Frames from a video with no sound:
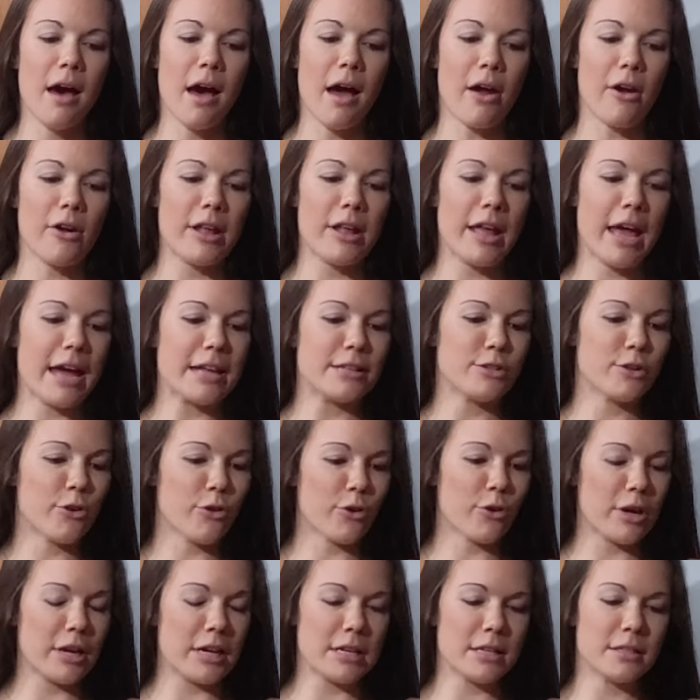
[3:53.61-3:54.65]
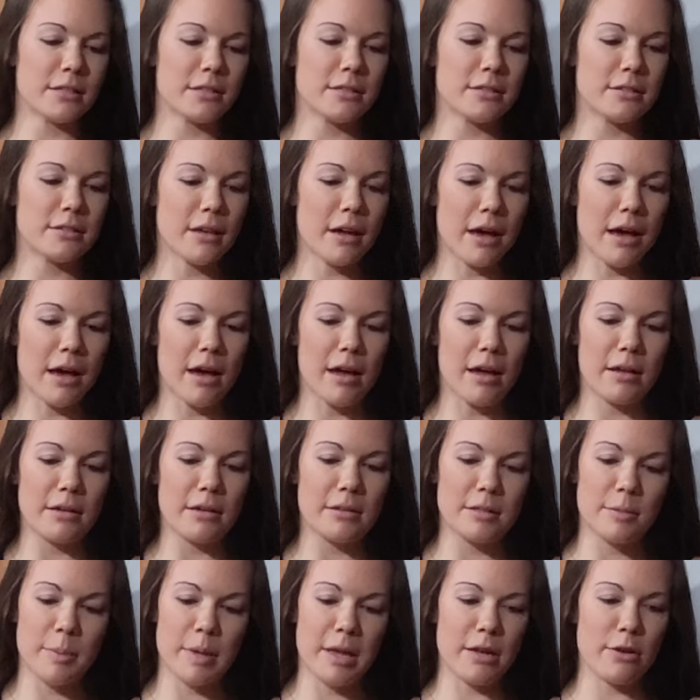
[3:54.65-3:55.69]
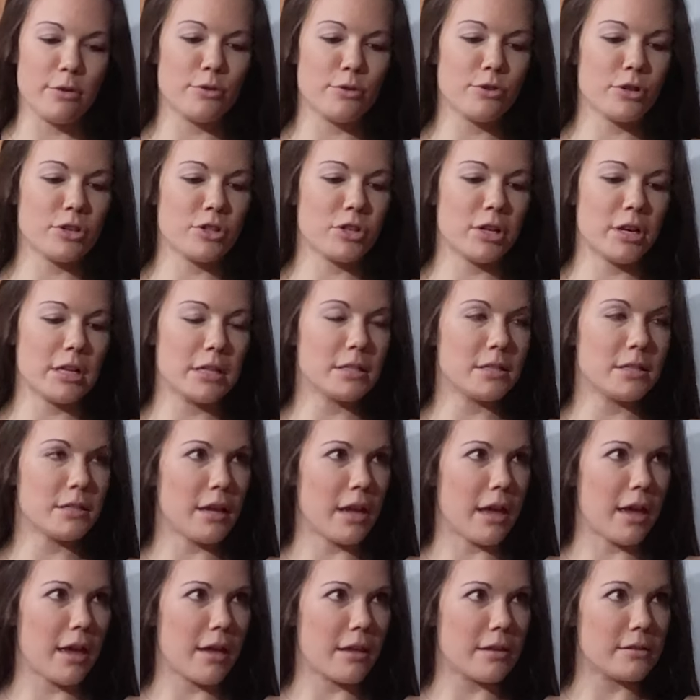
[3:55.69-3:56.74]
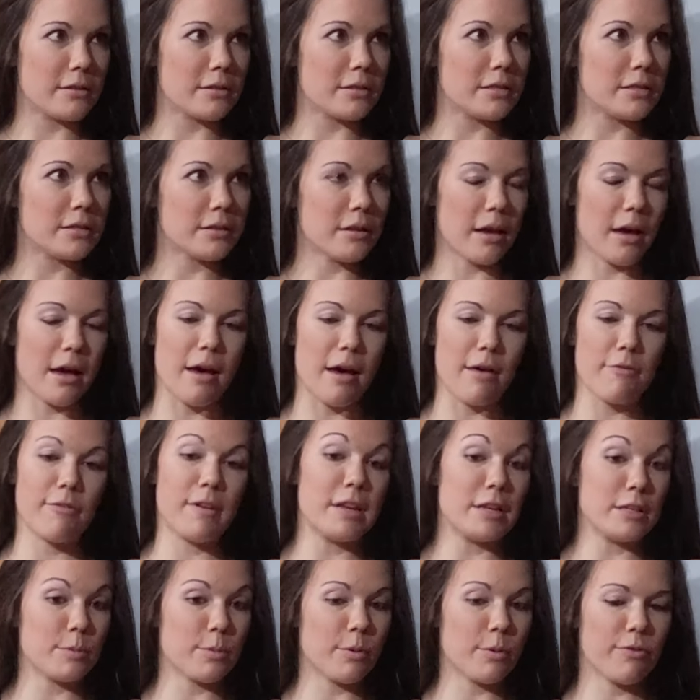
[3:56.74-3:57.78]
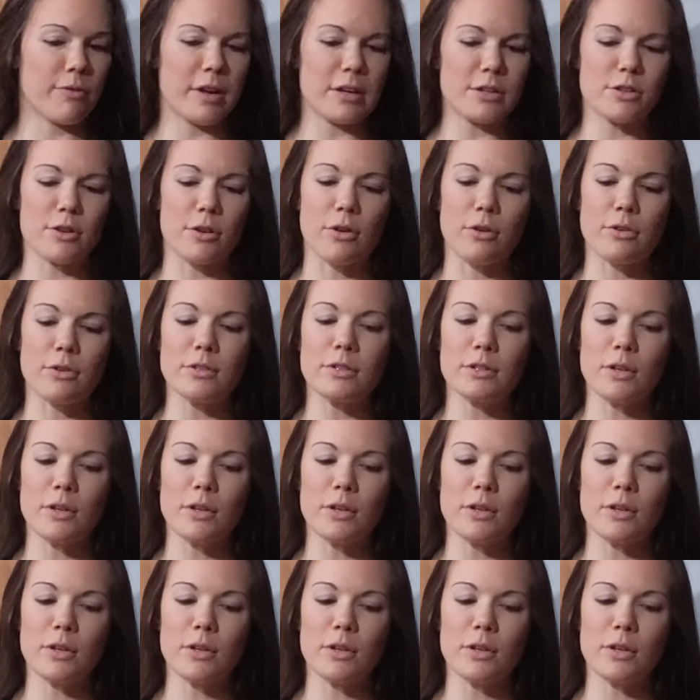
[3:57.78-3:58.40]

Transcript: I already had degrees to be a nutritionist and fitness professional.